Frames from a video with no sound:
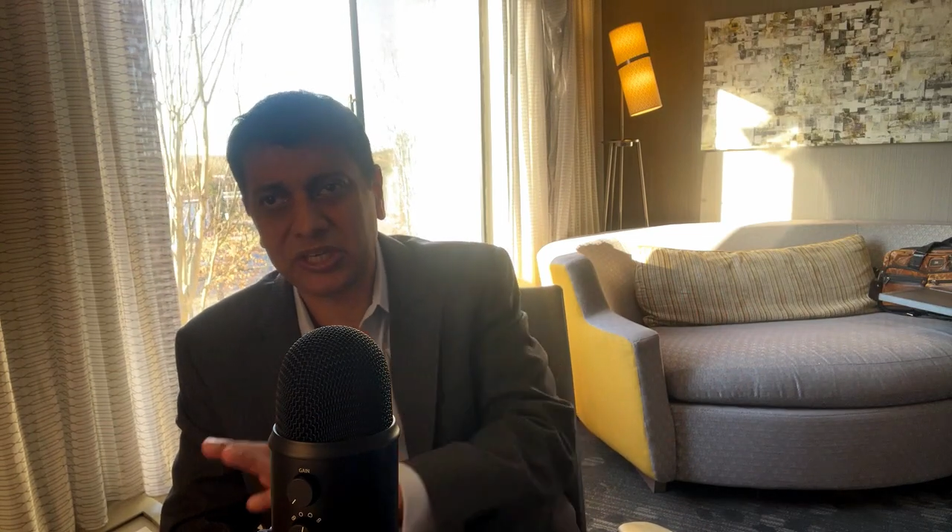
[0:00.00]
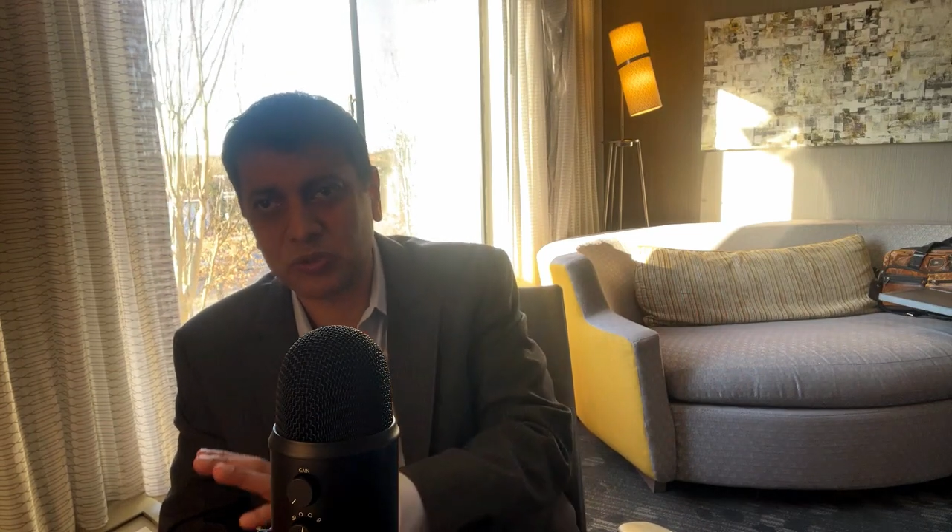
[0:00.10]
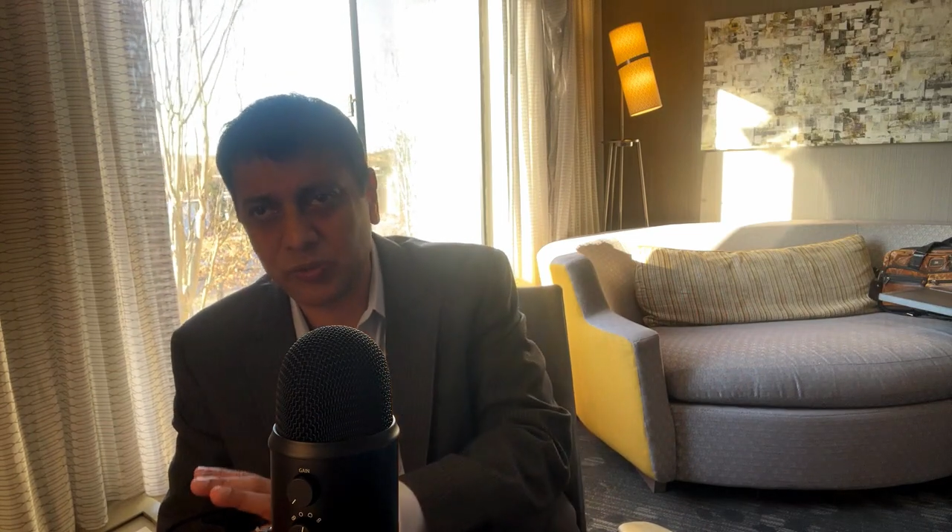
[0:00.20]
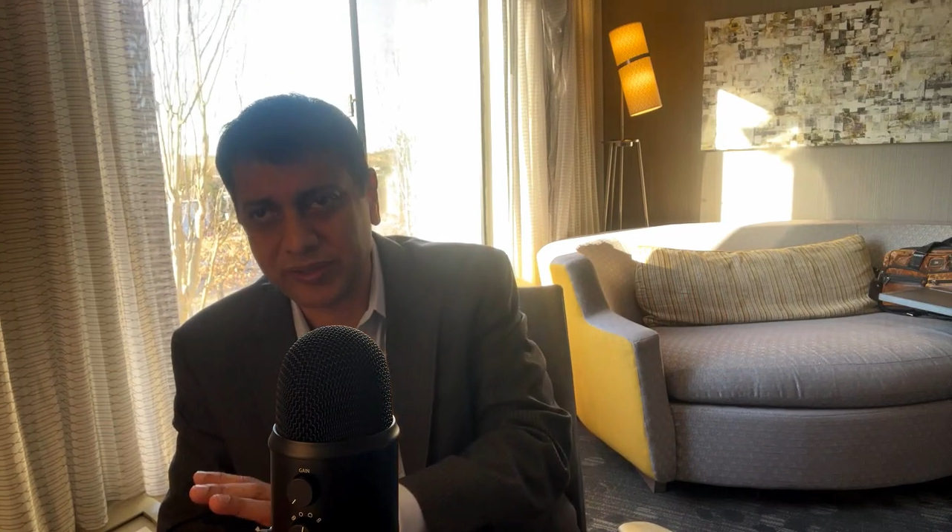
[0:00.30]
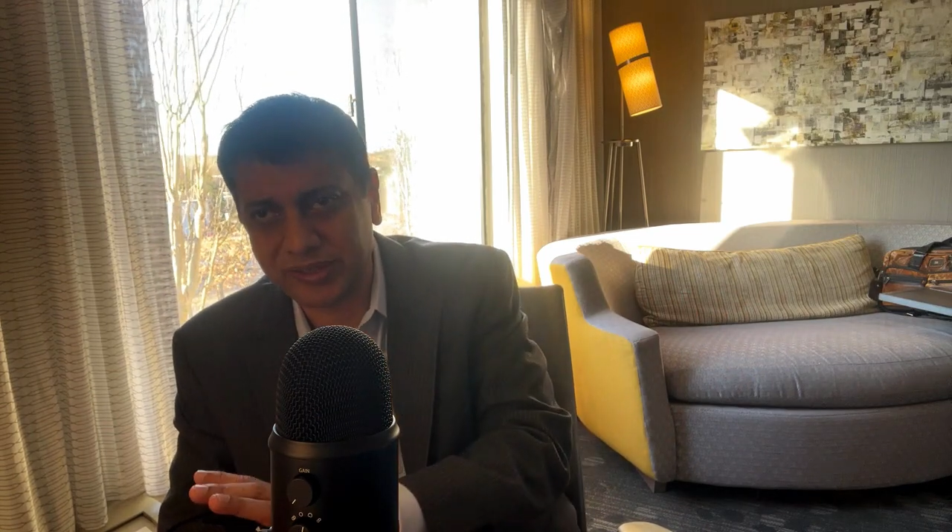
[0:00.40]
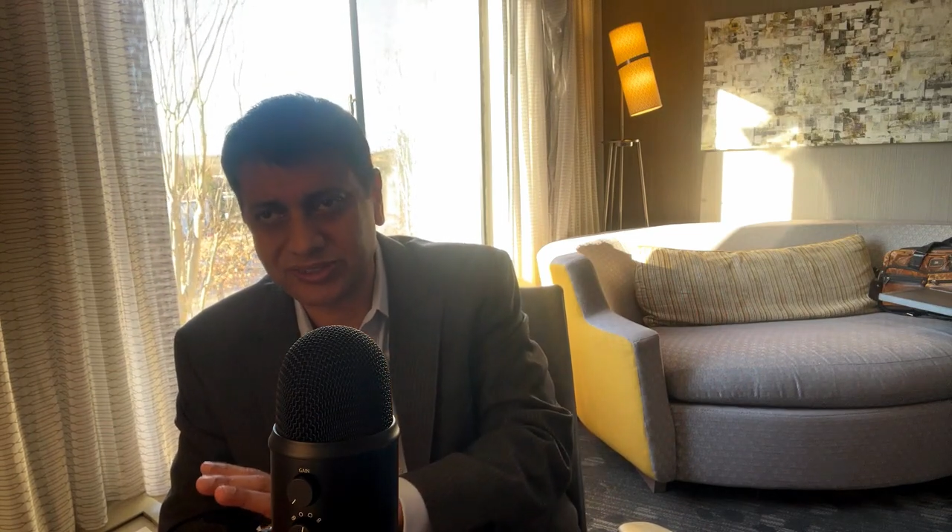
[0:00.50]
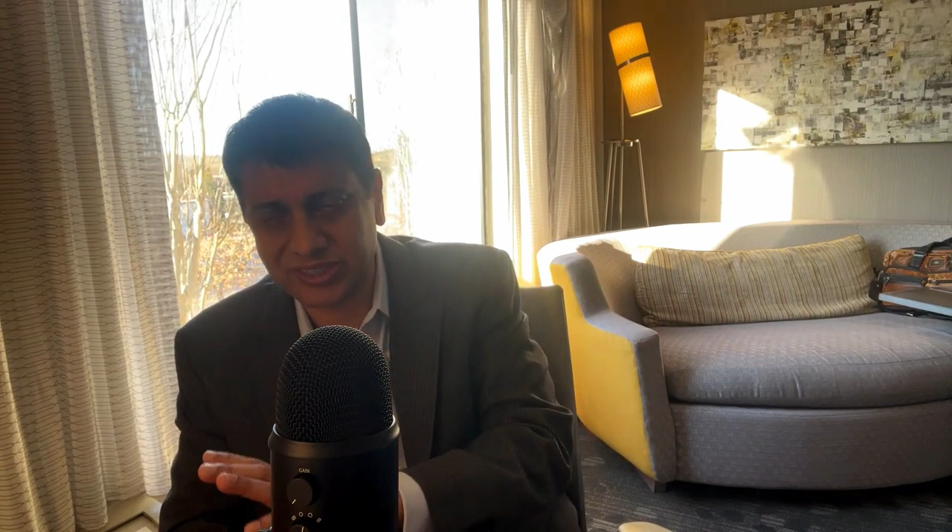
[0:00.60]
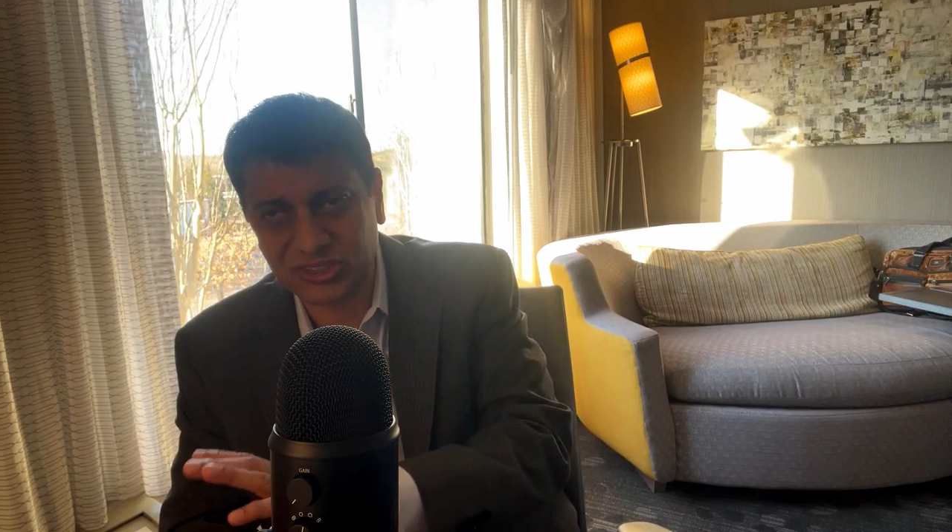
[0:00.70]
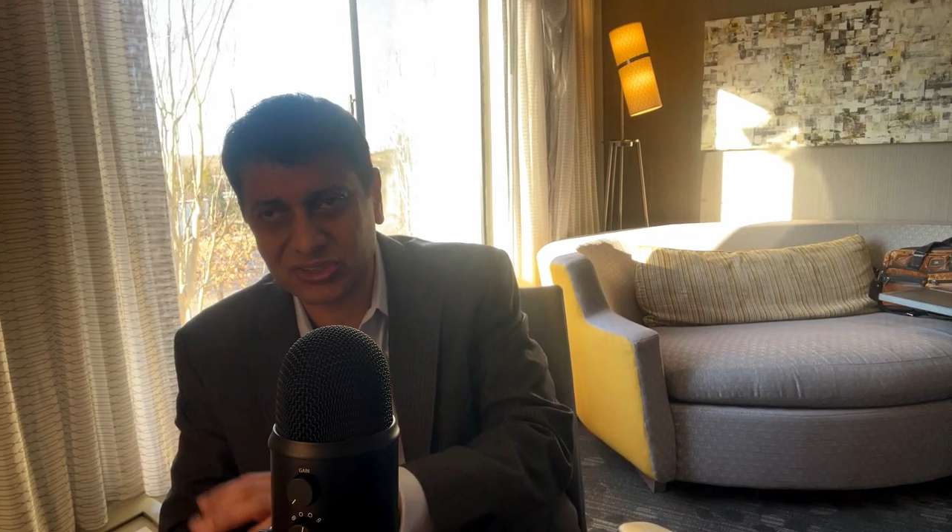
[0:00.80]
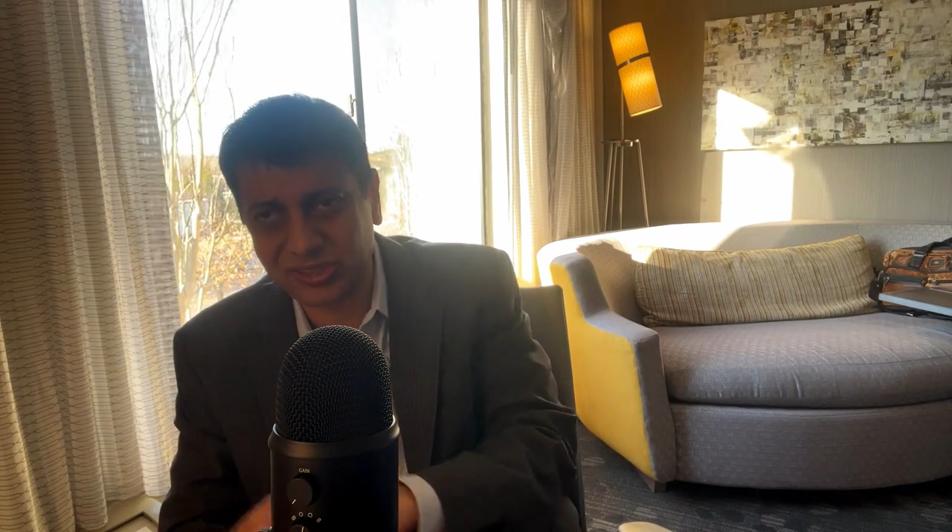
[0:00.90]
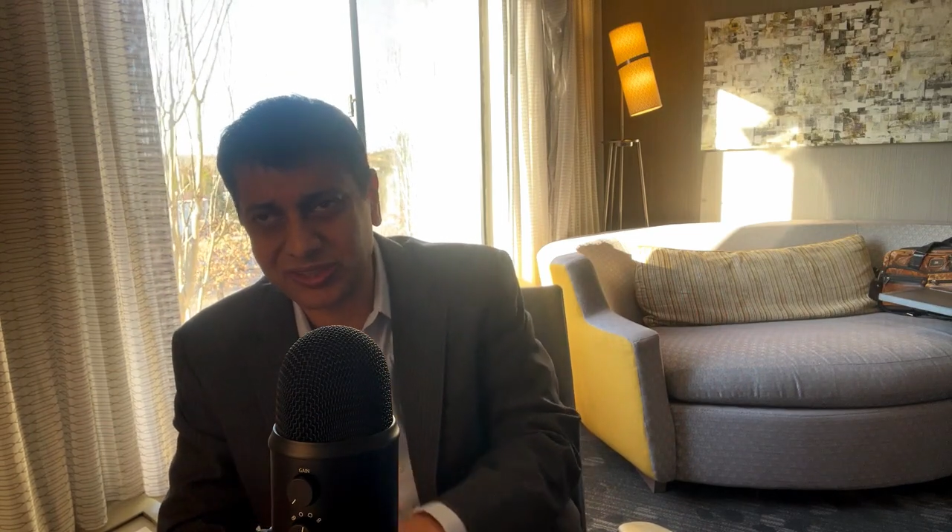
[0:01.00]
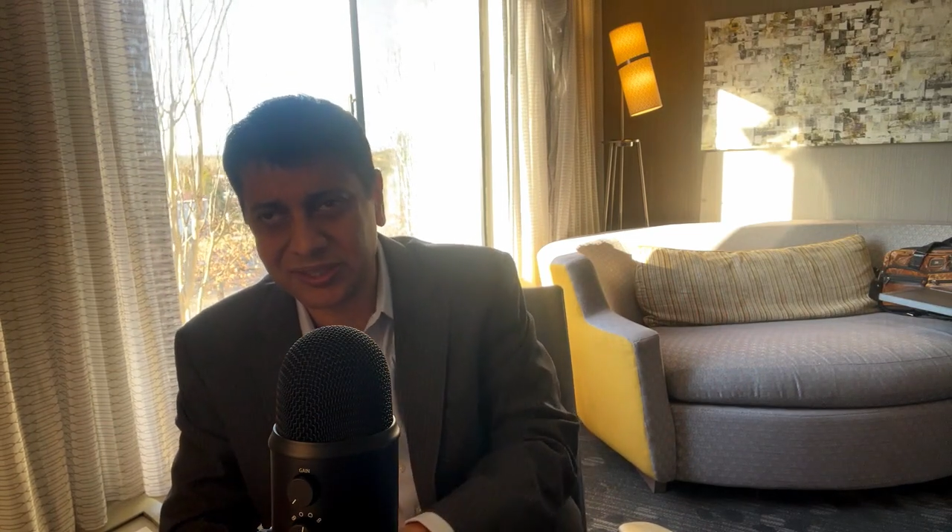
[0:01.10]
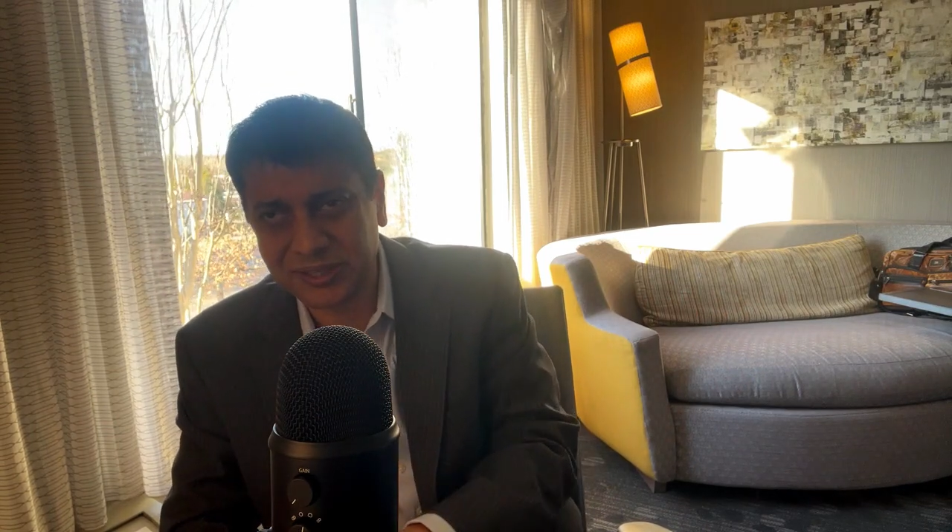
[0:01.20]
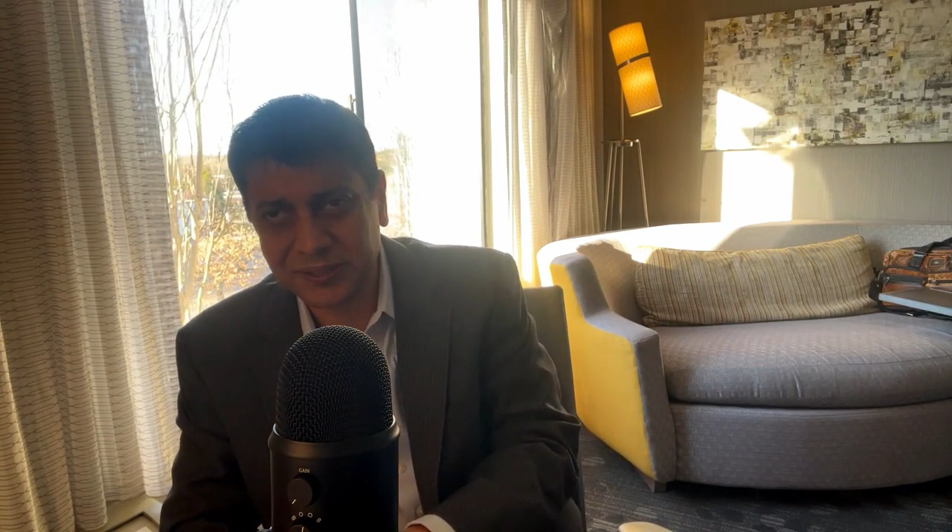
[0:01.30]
in 20th century,